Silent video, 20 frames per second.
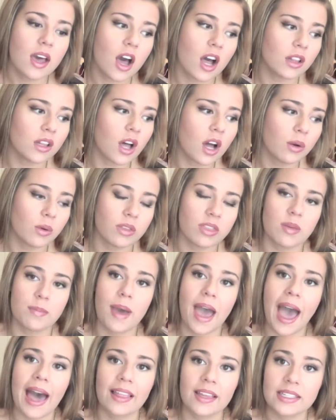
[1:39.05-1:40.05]
along with the
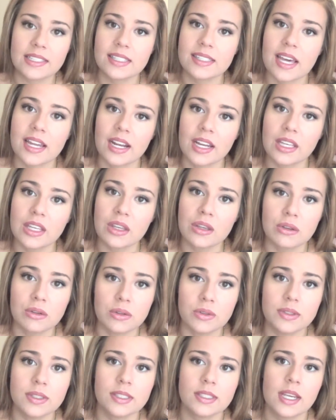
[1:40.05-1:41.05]
palettes that I
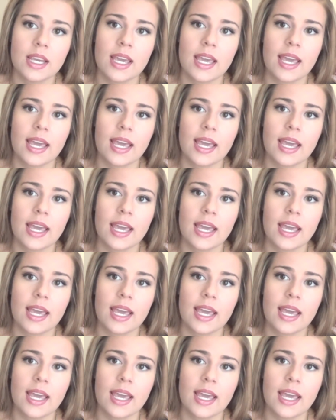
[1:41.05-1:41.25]
use.